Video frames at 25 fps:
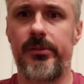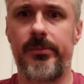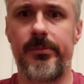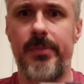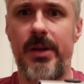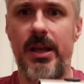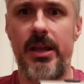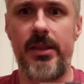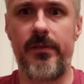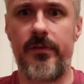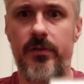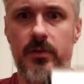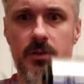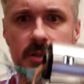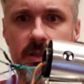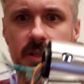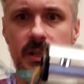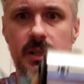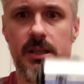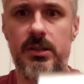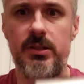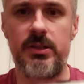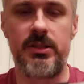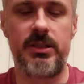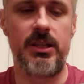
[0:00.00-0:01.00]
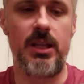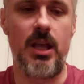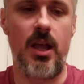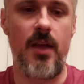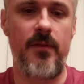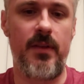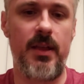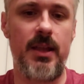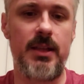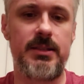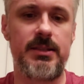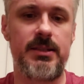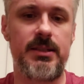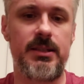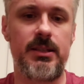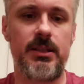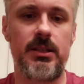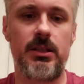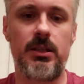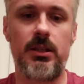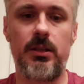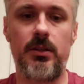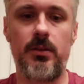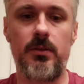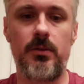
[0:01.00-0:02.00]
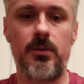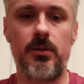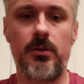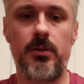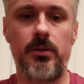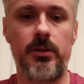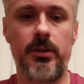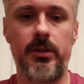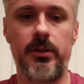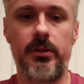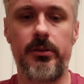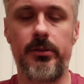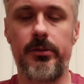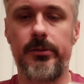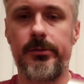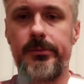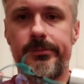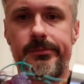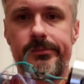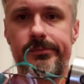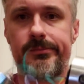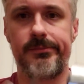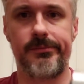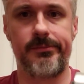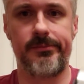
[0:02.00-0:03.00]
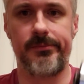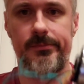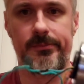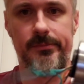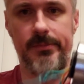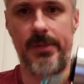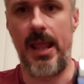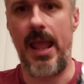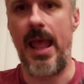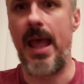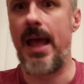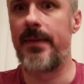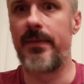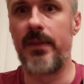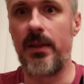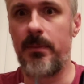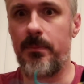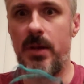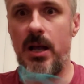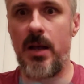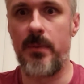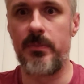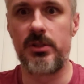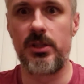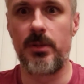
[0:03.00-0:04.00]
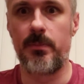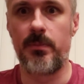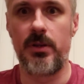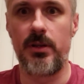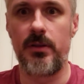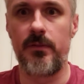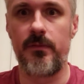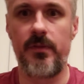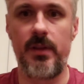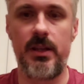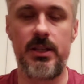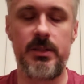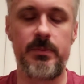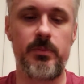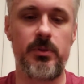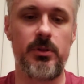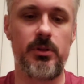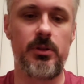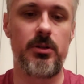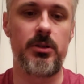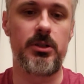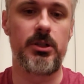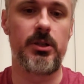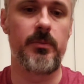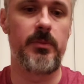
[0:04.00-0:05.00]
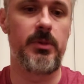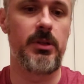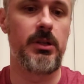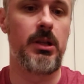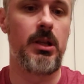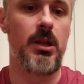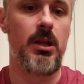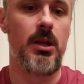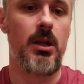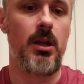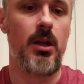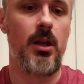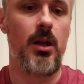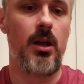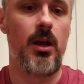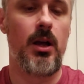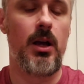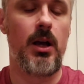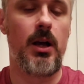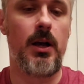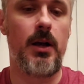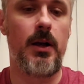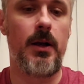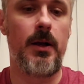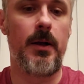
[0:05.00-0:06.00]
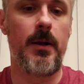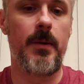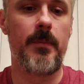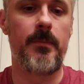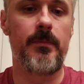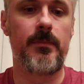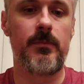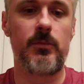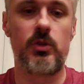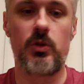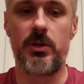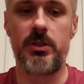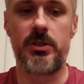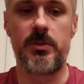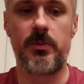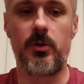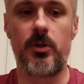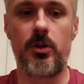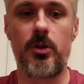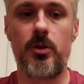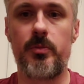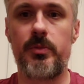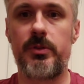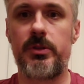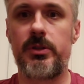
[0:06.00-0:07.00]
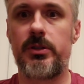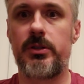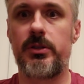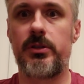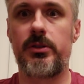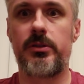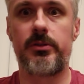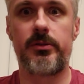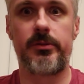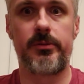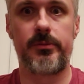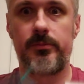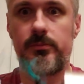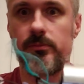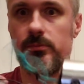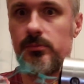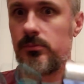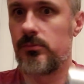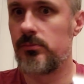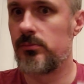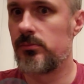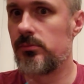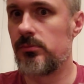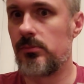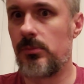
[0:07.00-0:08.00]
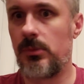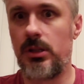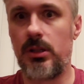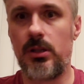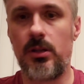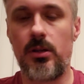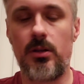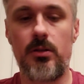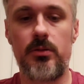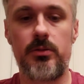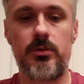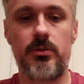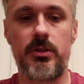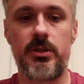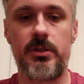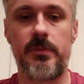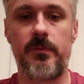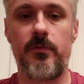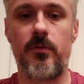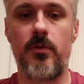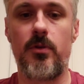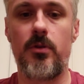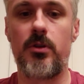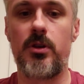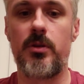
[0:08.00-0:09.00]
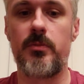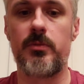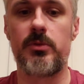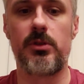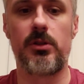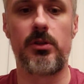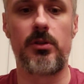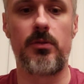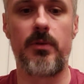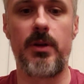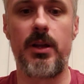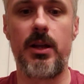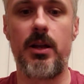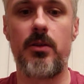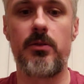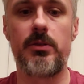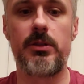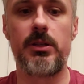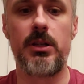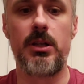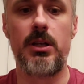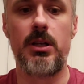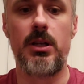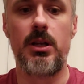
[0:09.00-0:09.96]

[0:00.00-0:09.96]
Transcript: buy the first thing you see off Etsy or ad that pops up on Facebook or something. Join some groups, join some forums, look around,